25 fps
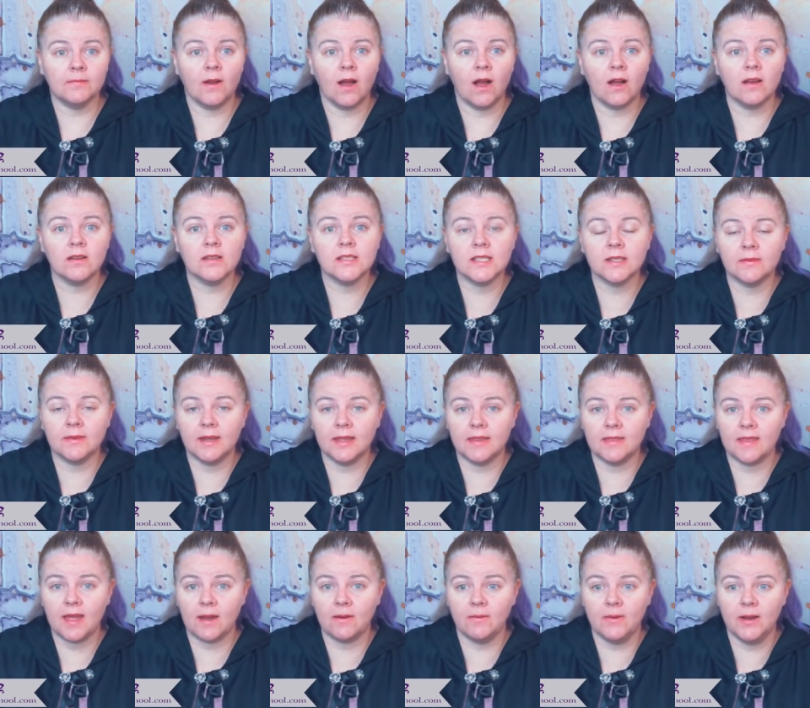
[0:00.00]
Also
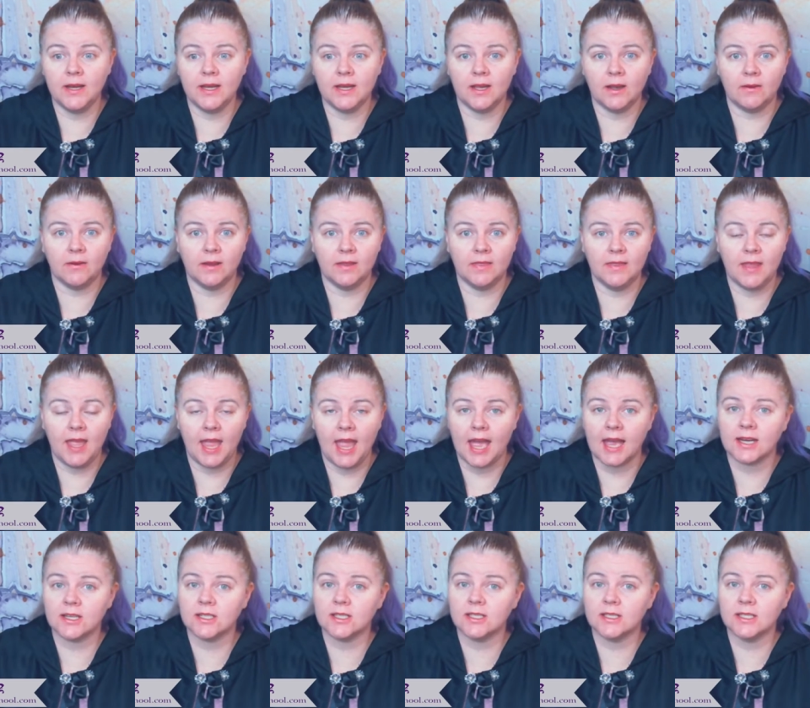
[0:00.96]
in that window, in the
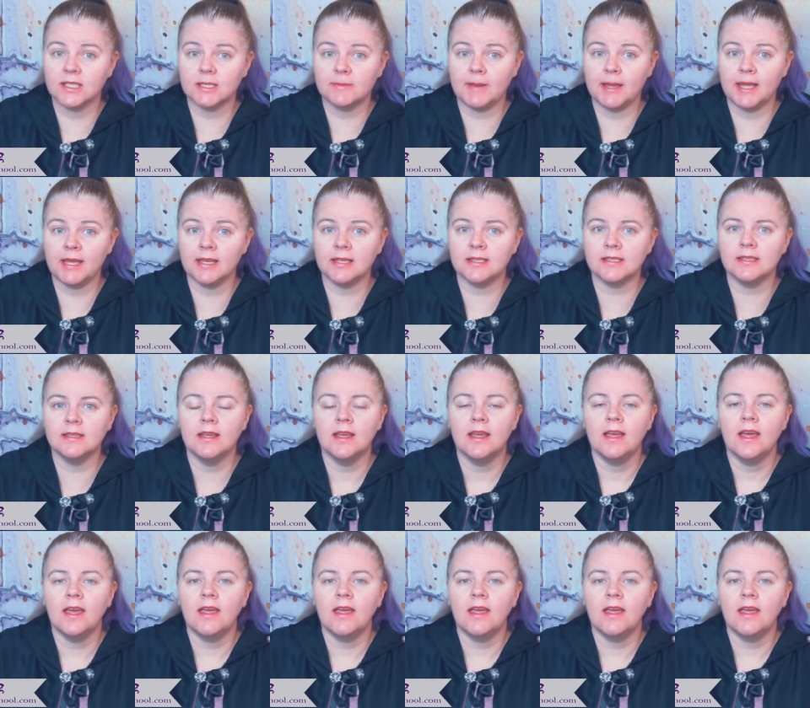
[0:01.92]
action space,